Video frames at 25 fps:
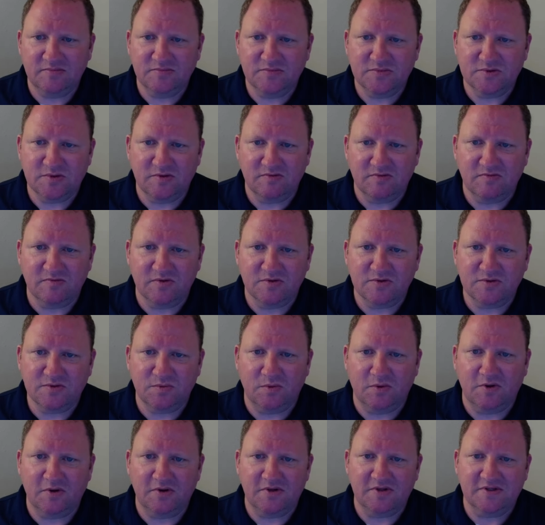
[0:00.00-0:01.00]
So the first
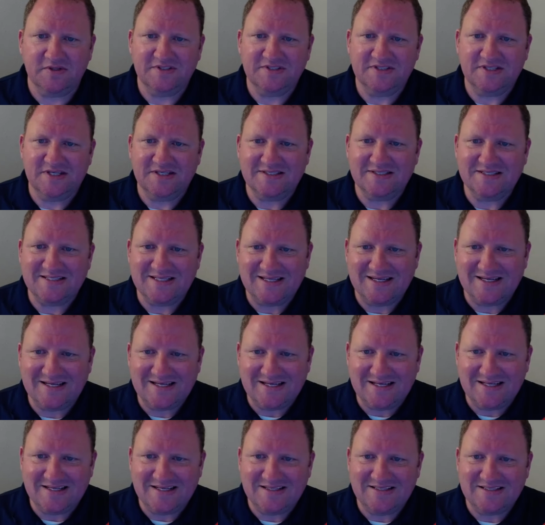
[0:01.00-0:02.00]
one, it says that it
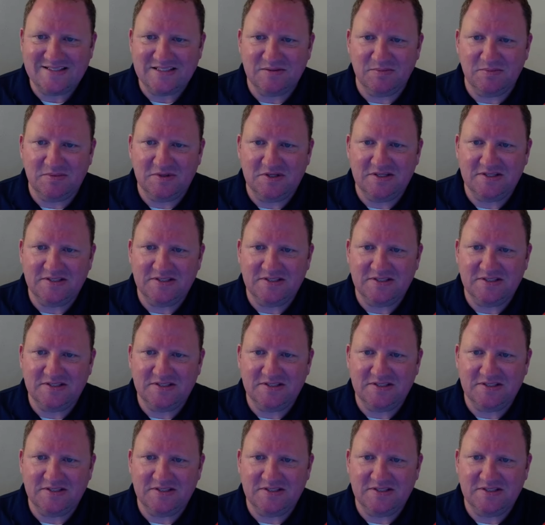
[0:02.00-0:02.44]
needs to be